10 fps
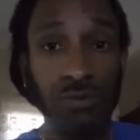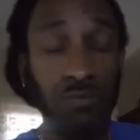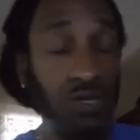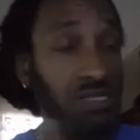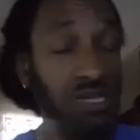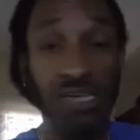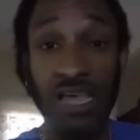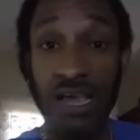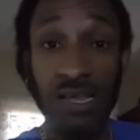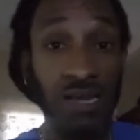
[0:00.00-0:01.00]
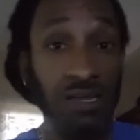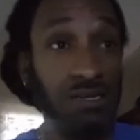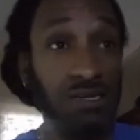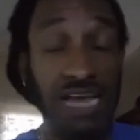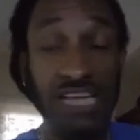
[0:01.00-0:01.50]
Because they can't get a
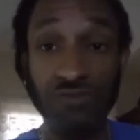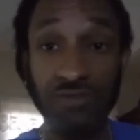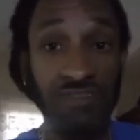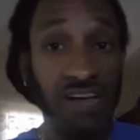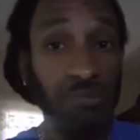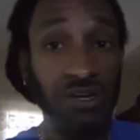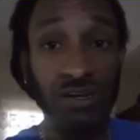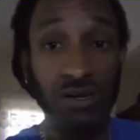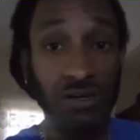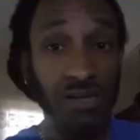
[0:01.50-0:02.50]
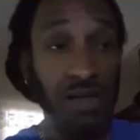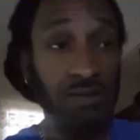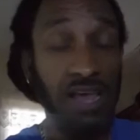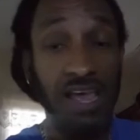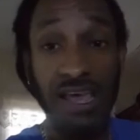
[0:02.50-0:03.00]
little natural vibe or nothing.
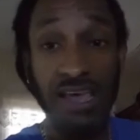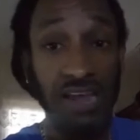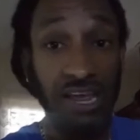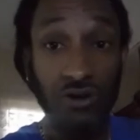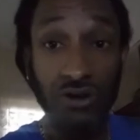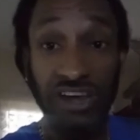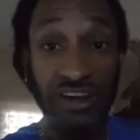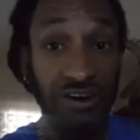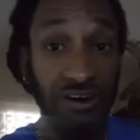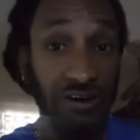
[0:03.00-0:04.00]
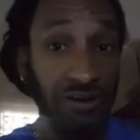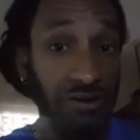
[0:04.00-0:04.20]
They hate their own hair.